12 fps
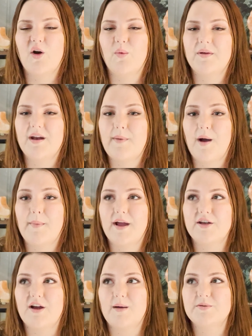open about my
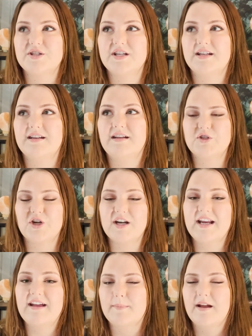adoption
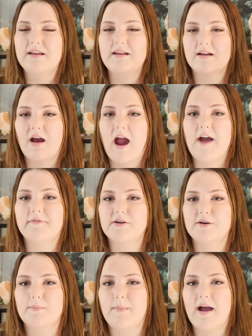journey about a year
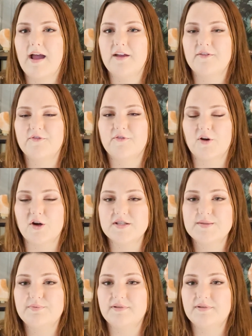after my first